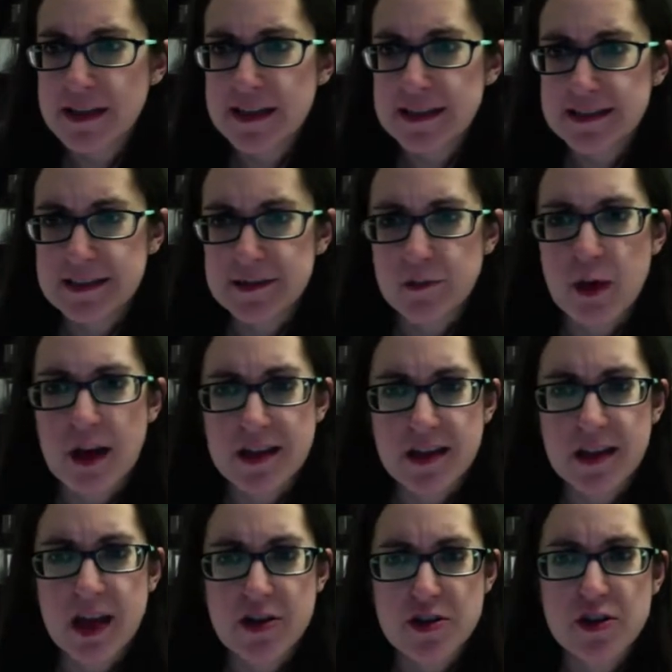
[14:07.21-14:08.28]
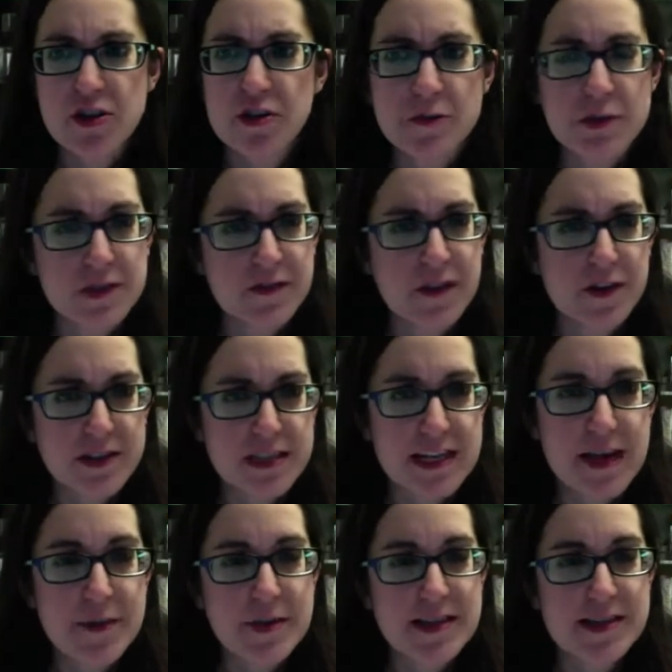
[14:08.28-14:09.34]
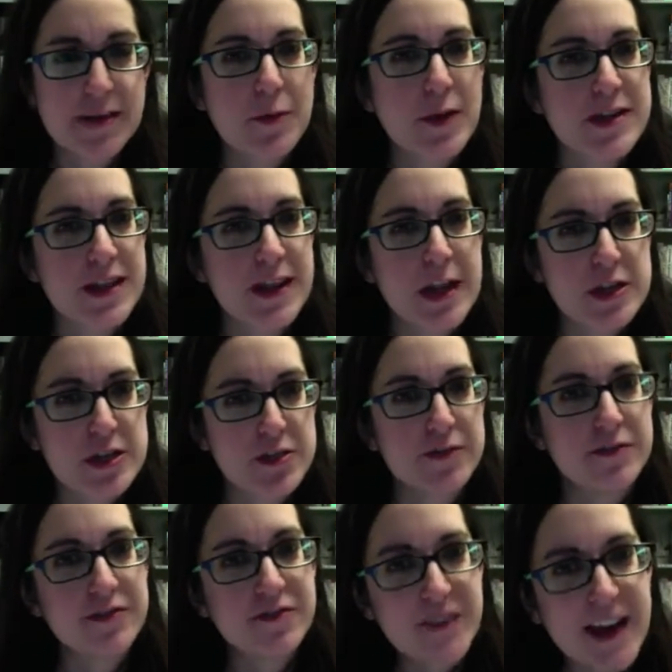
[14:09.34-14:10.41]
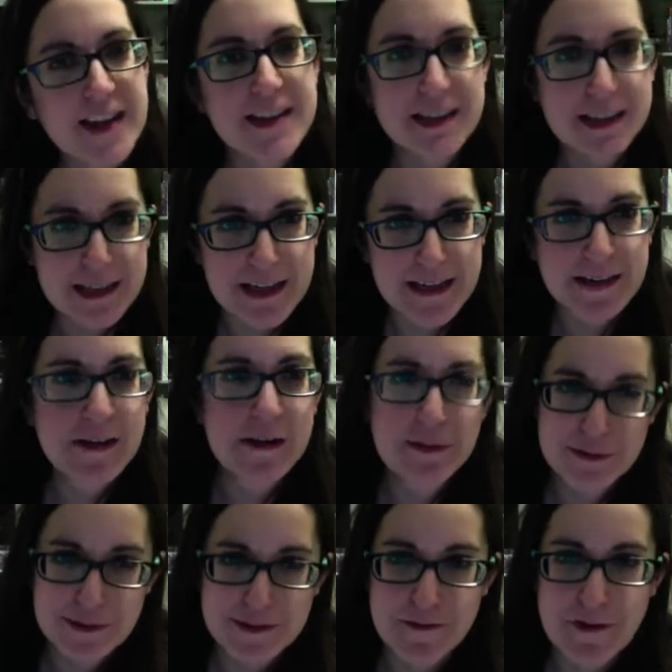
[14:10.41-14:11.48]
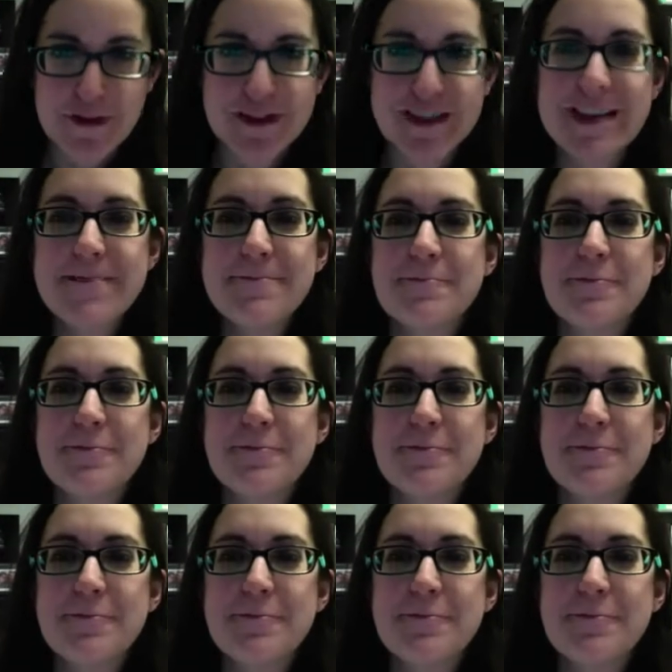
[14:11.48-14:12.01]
It says why the logical was faulty. I meant to say why the logical fallacy was faulty.